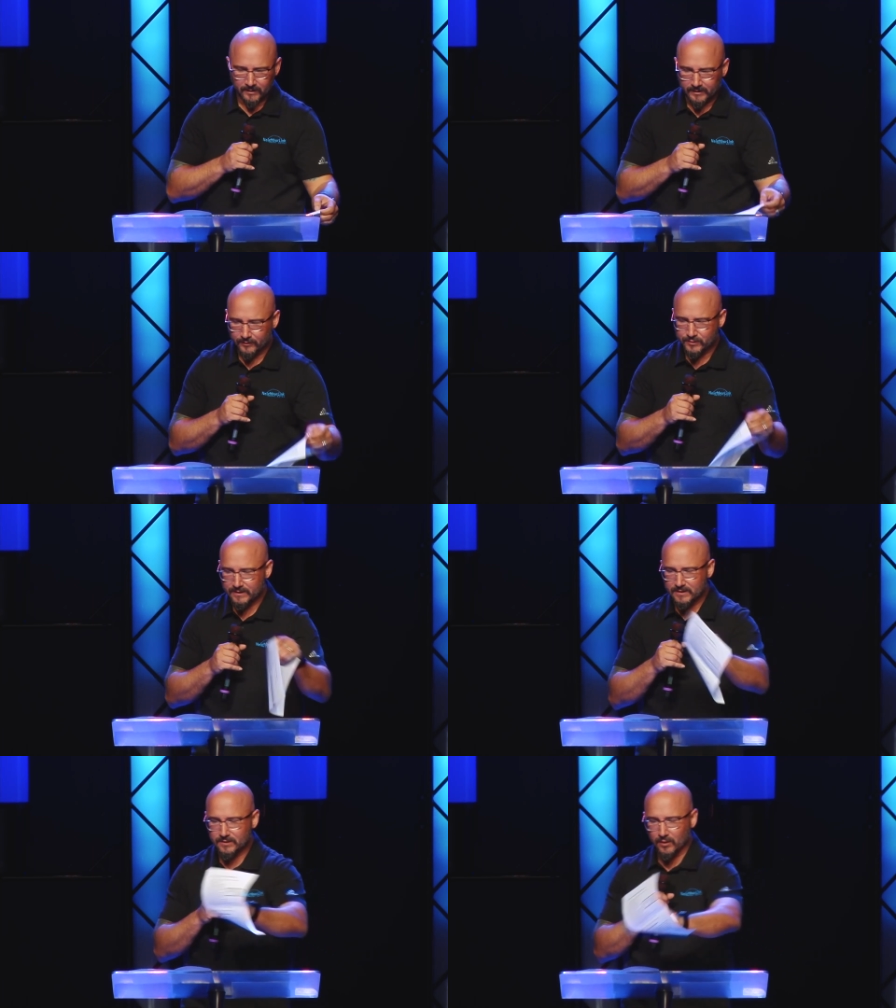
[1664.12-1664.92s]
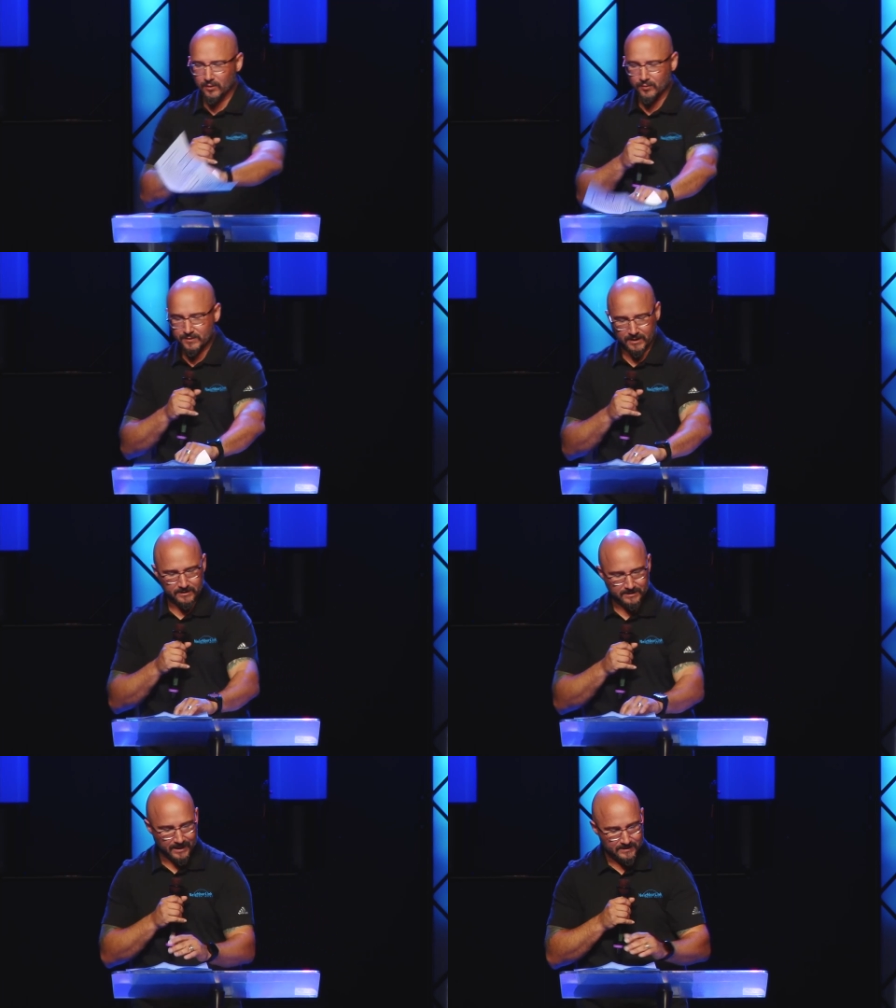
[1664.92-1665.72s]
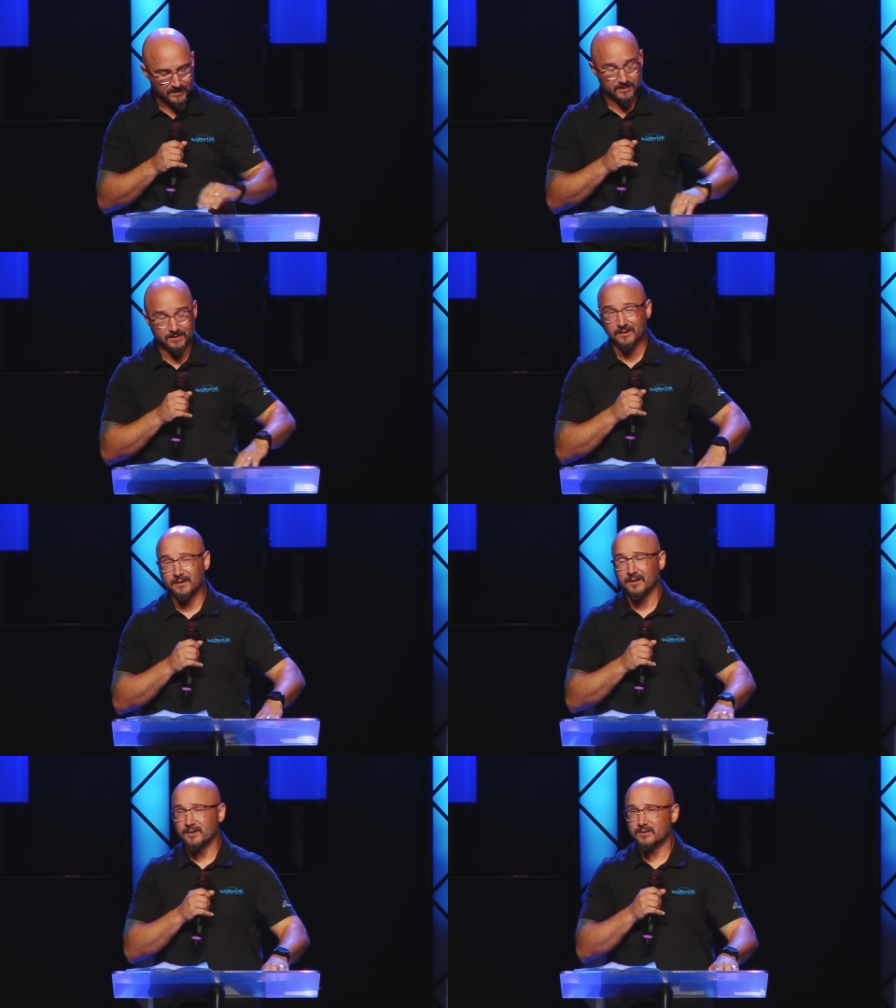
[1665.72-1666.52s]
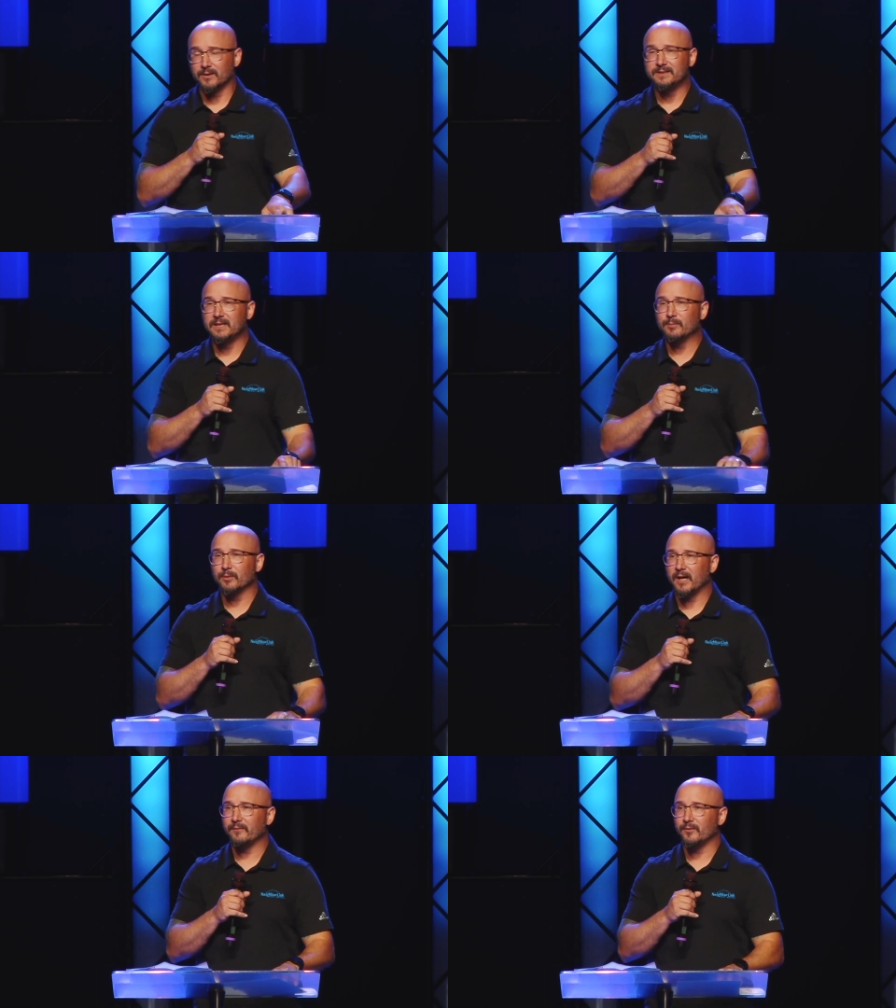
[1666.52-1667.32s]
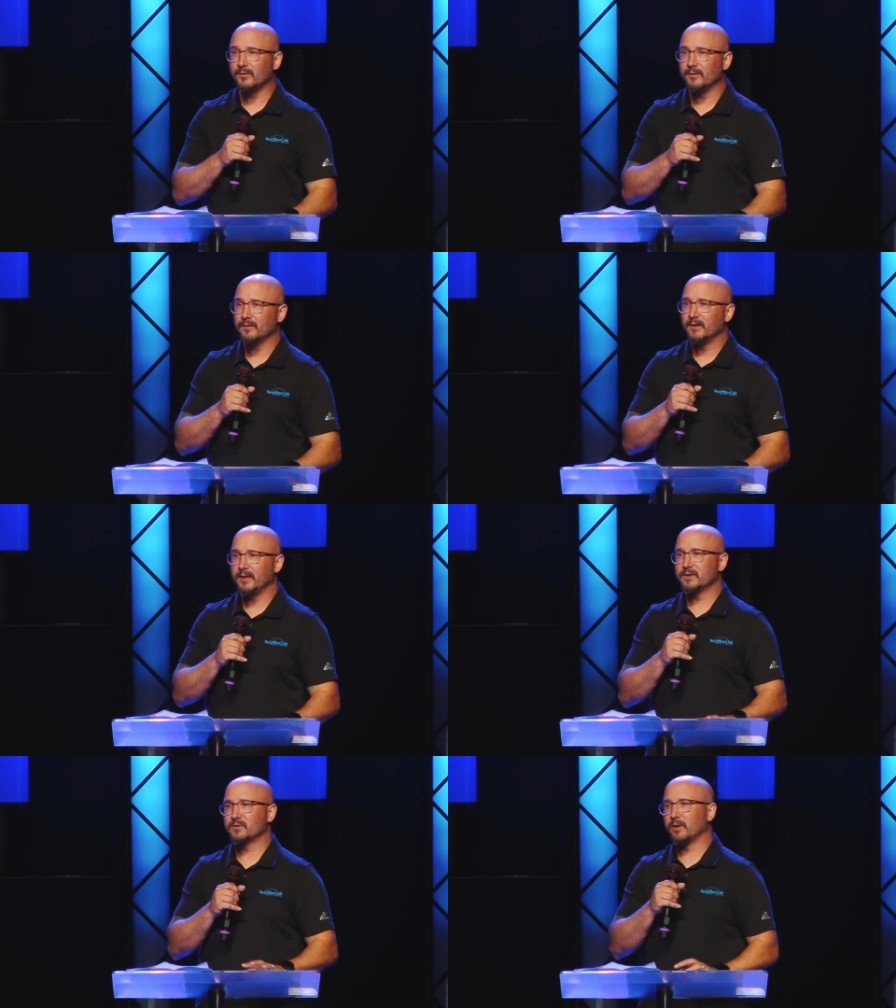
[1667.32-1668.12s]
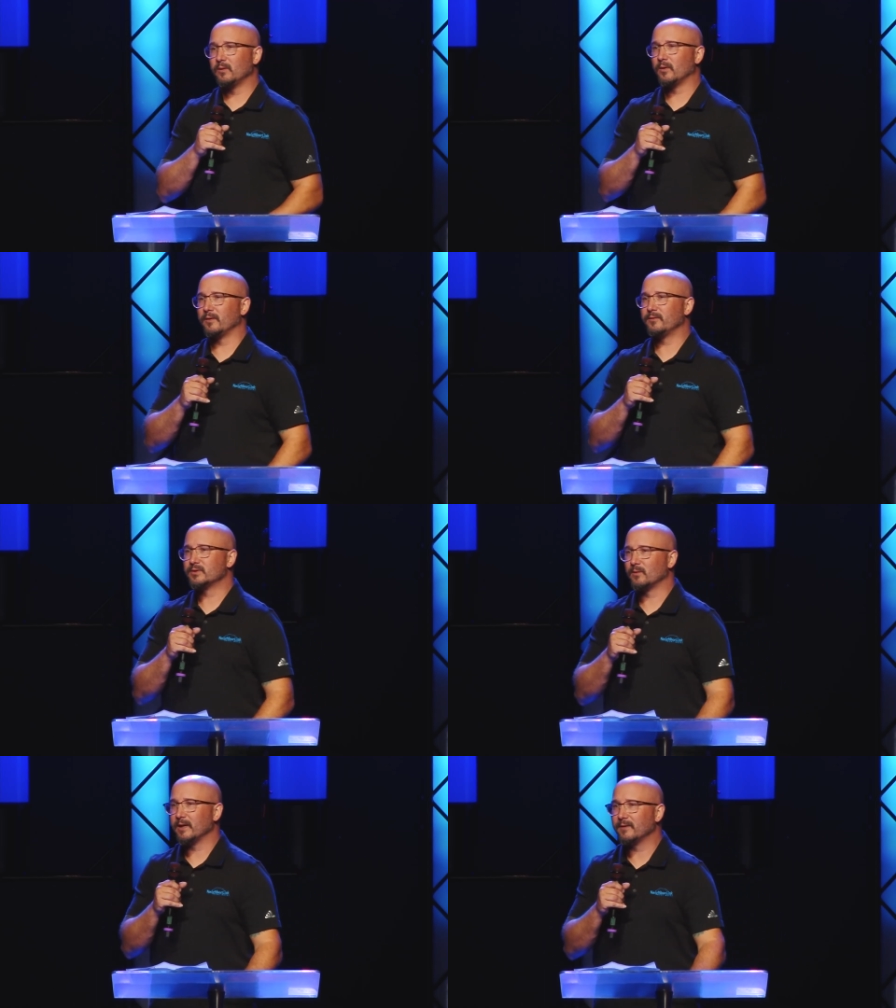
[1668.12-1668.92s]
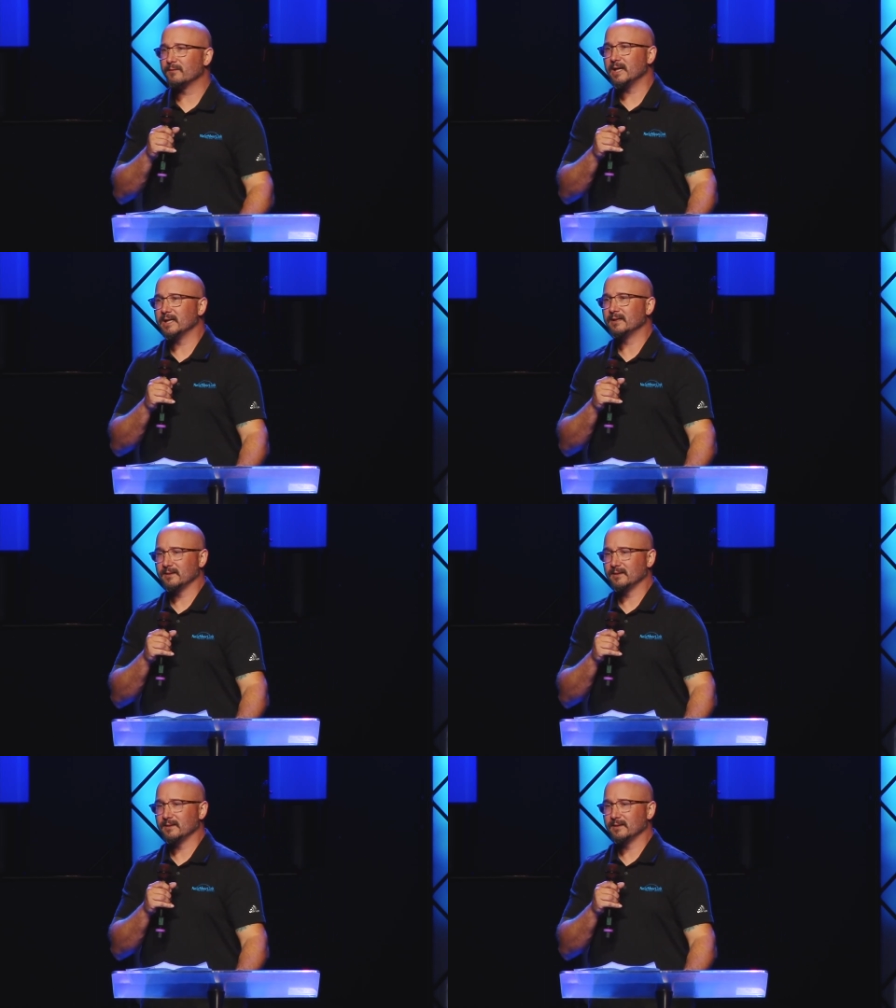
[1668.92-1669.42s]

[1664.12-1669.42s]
Now, Jesus goes and takes this to a deeper level in 21 through 23.